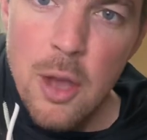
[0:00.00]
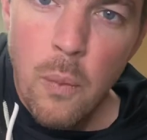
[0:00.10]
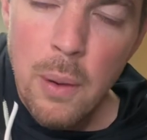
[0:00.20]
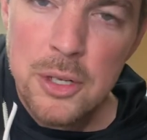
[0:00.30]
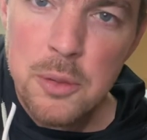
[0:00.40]

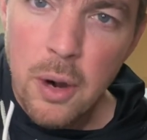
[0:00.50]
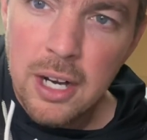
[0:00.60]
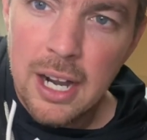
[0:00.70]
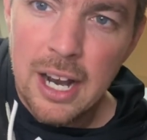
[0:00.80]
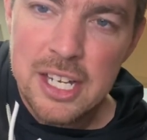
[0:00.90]
What I want you to work
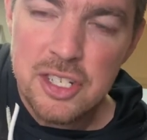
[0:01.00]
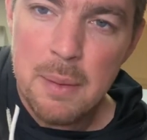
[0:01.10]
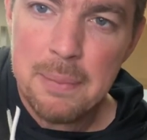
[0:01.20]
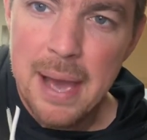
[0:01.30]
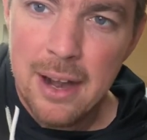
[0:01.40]
on on this
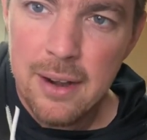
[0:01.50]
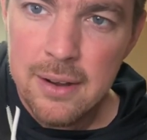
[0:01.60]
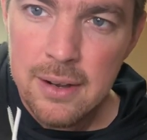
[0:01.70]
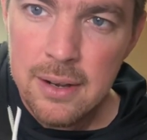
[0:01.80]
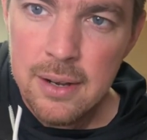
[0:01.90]
strumming pattern,
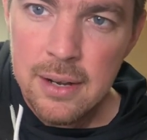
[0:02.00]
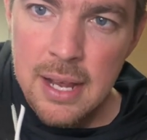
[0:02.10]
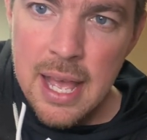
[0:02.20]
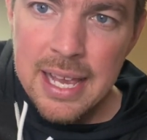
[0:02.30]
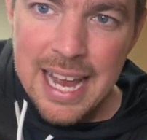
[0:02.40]

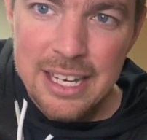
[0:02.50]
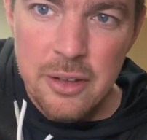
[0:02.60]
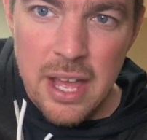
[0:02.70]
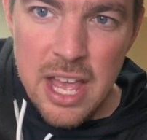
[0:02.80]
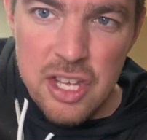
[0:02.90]
kind of
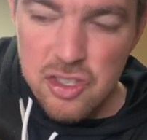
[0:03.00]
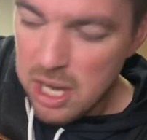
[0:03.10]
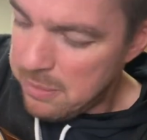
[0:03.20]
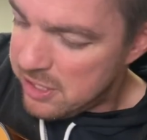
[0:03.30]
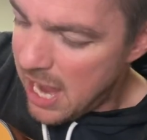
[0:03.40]
do,
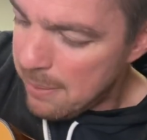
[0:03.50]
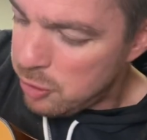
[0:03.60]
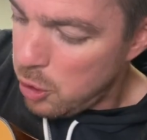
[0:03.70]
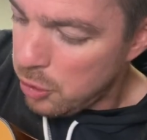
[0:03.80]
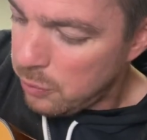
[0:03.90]
strum the top
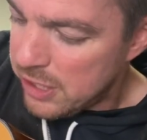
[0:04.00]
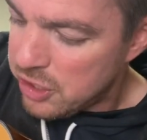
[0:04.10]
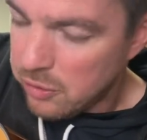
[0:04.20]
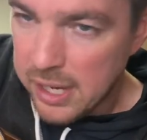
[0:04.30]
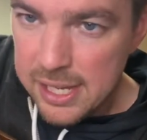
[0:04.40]
two or three
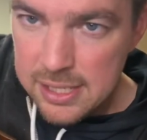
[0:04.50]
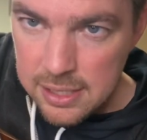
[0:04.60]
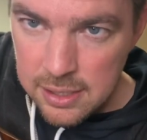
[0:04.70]
strings.